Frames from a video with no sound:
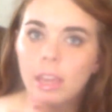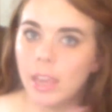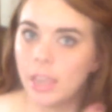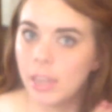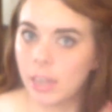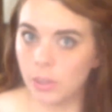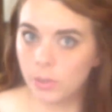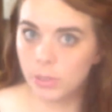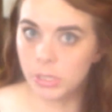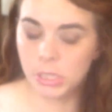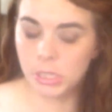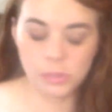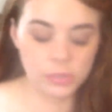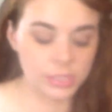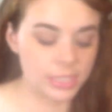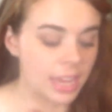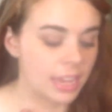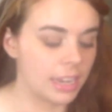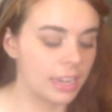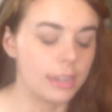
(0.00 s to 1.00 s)
And I only use
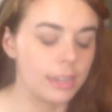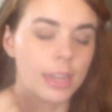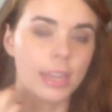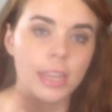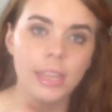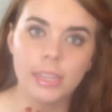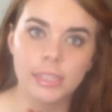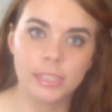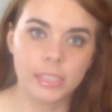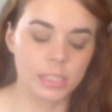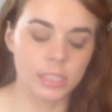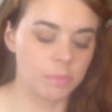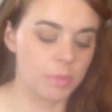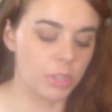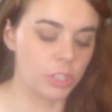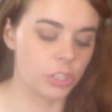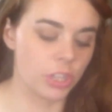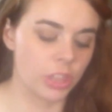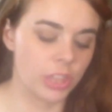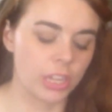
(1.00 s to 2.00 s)
that at night because it's
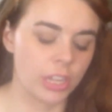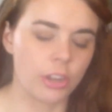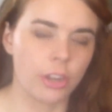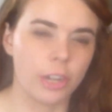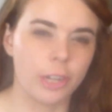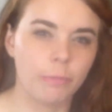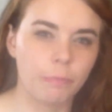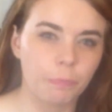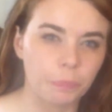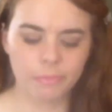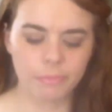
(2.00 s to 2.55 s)
much thicker.